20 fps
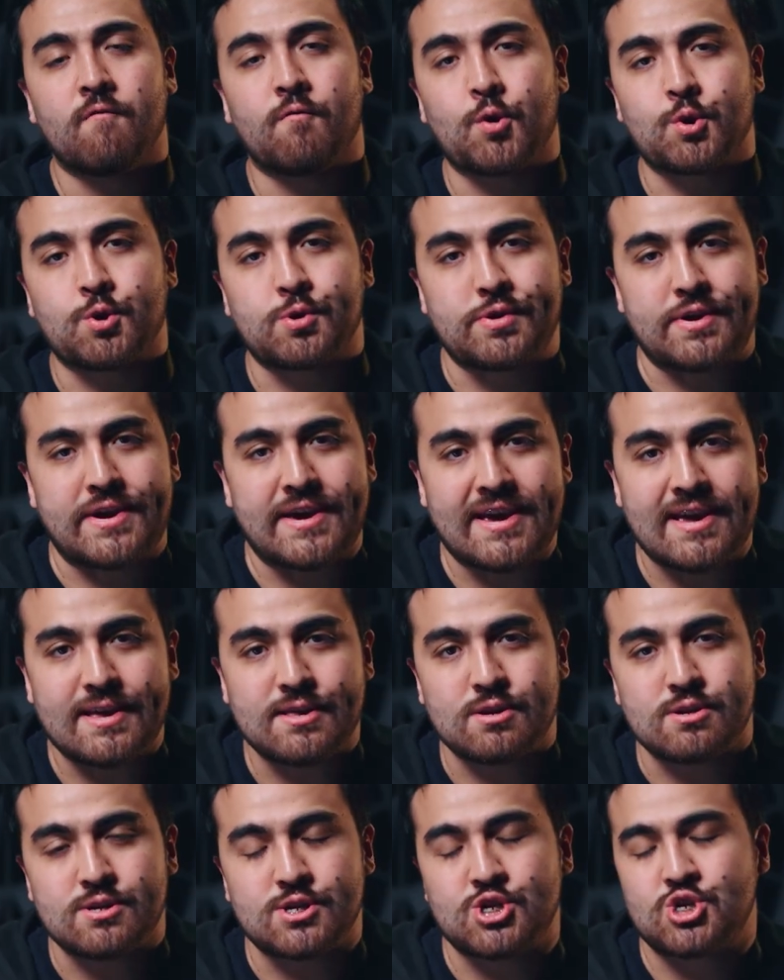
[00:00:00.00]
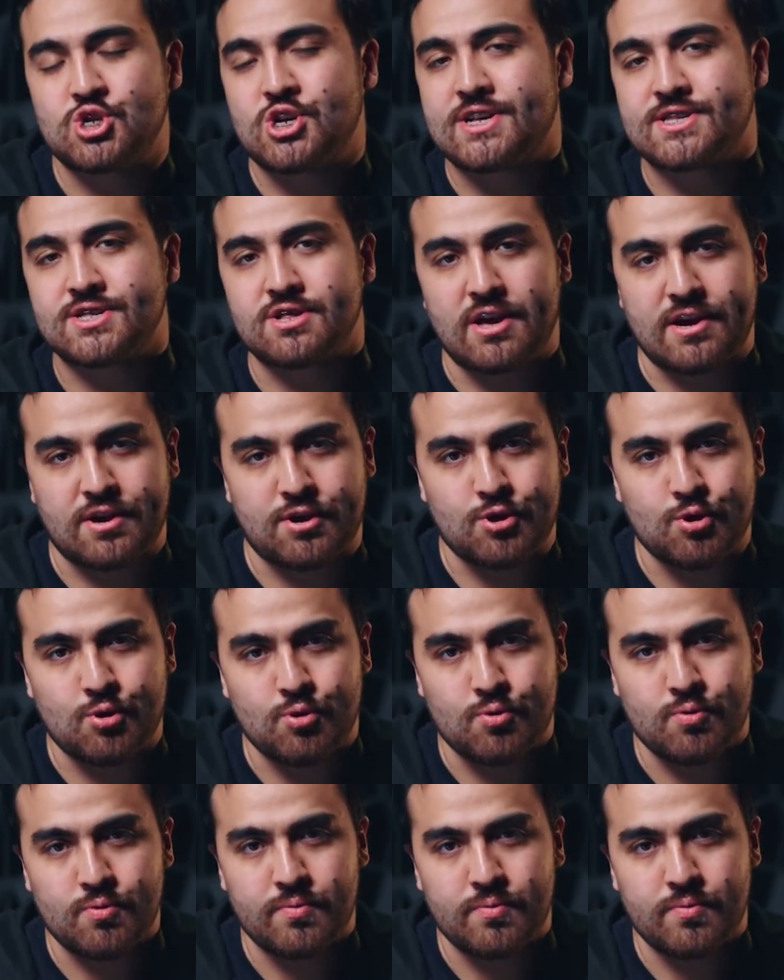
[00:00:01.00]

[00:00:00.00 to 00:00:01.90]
for creators just like you.